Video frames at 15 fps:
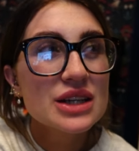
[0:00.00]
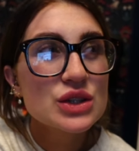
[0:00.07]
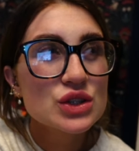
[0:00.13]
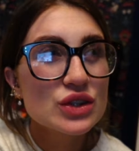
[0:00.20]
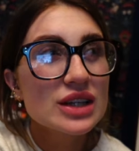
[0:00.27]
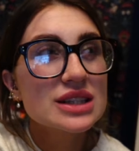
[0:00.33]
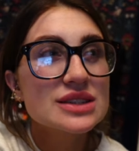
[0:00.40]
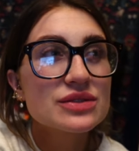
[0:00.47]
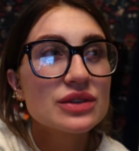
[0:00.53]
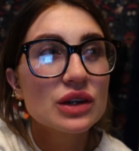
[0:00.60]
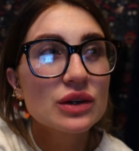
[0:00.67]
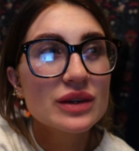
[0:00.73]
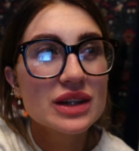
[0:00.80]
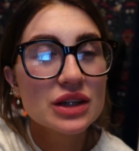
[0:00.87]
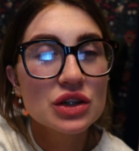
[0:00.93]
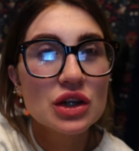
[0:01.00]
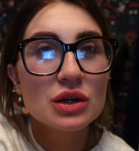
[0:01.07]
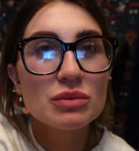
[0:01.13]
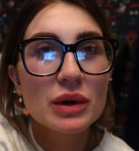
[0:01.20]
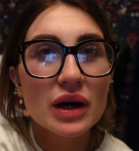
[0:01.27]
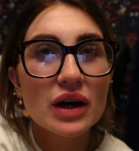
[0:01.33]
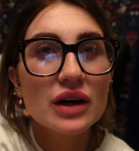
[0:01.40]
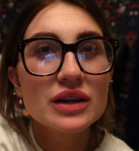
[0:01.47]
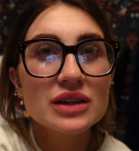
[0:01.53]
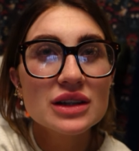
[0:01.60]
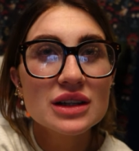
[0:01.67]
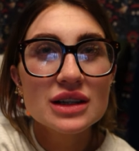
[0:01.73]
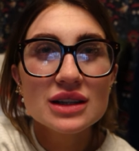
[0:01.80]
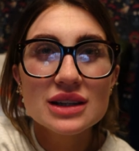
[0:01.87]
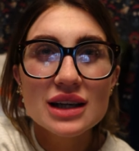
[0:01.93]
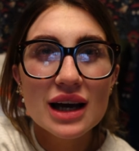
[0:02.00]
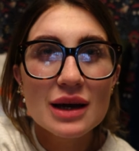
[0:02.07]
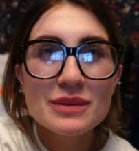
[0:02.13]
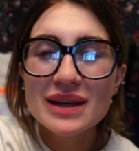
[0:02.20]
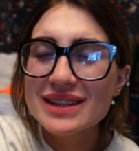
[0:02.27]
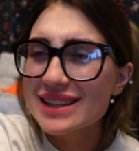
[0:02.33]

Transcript: Stressful with a newborn. I mean,